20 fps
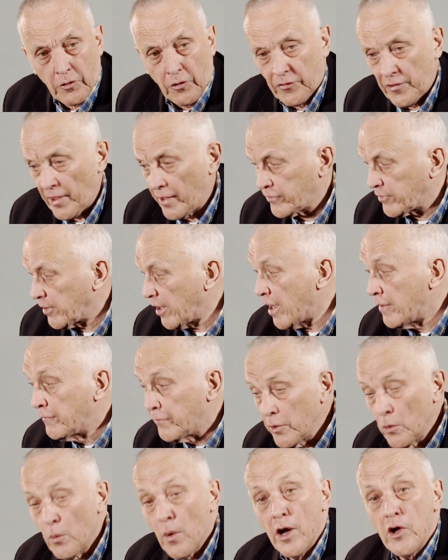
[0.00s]
because that
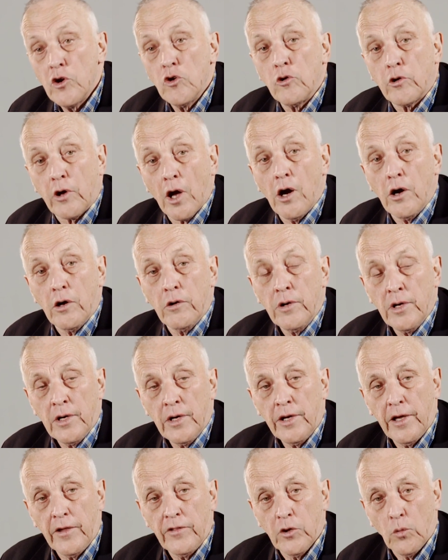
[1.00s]
everywhere you go
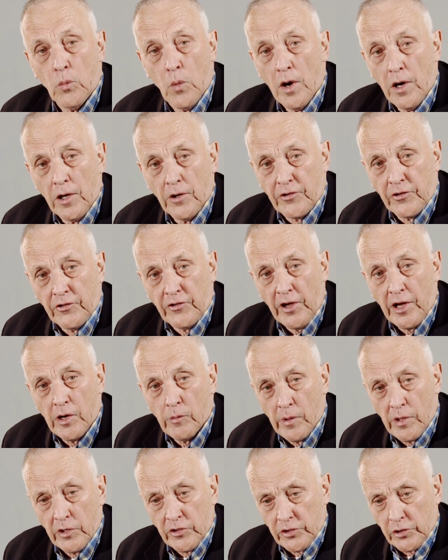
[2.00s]
in the world today
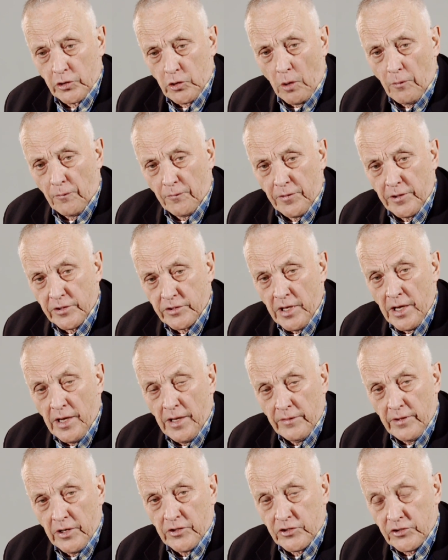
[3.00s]
where there's a conflict,
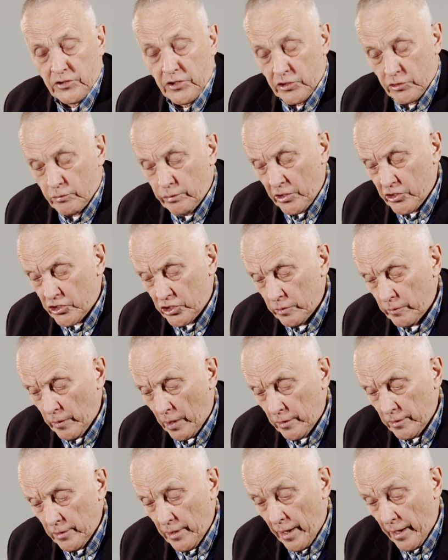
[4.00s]
there's a situation
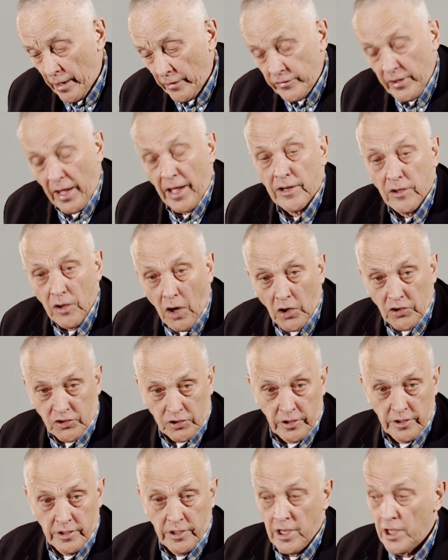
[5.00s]
about land. And
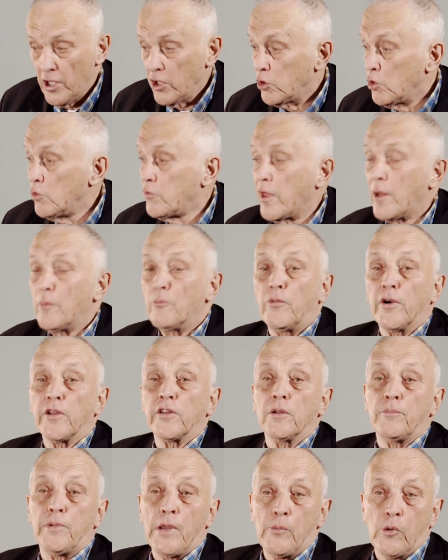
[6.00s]
lastly, you then
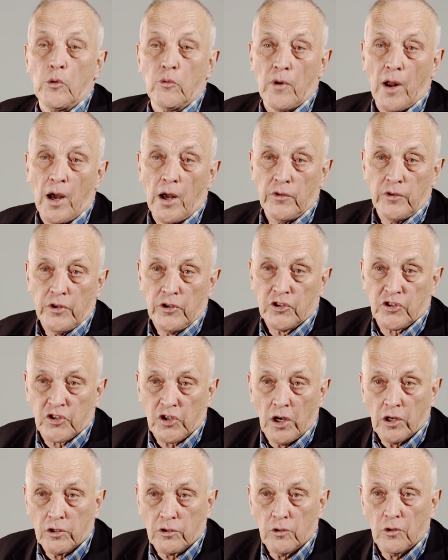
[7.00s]
bring the people round in
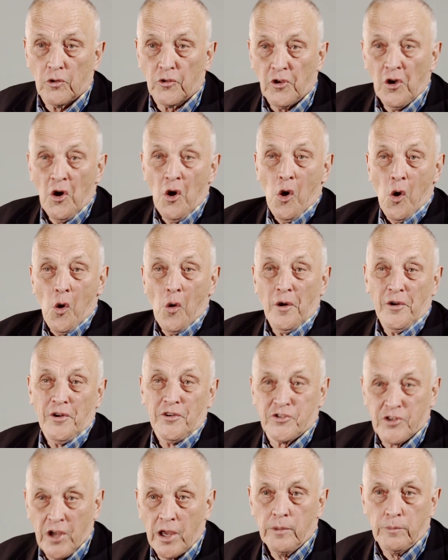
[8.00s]
circles or
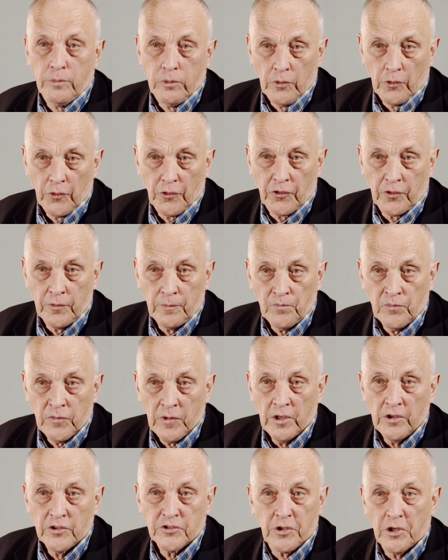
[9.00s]
in tables.
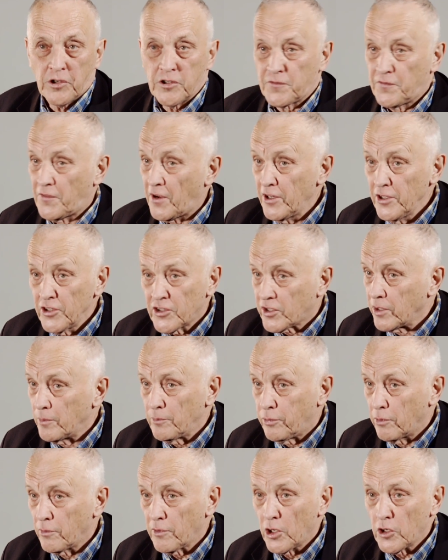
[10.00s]
So it's very
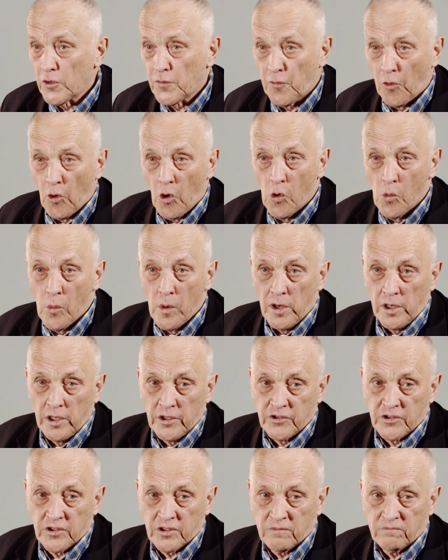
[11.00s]
simple, those four
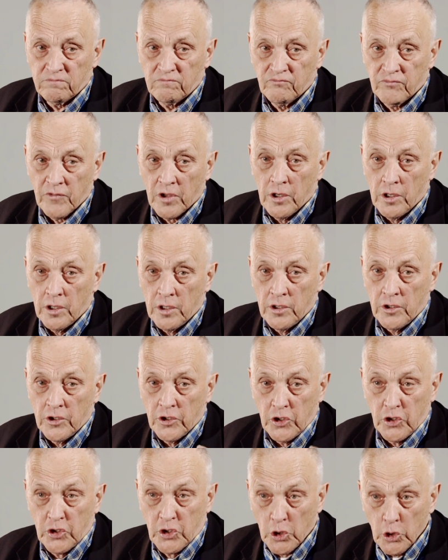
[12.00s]
words:
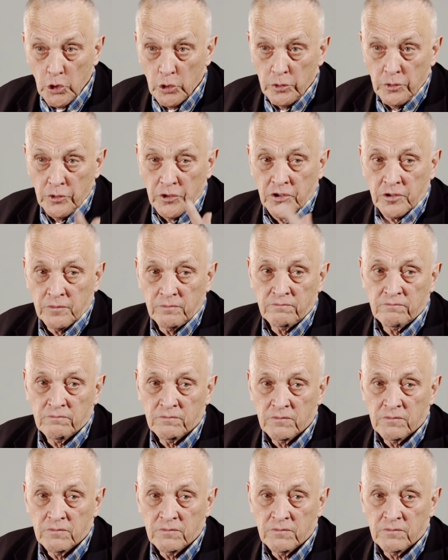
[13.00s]
shoes,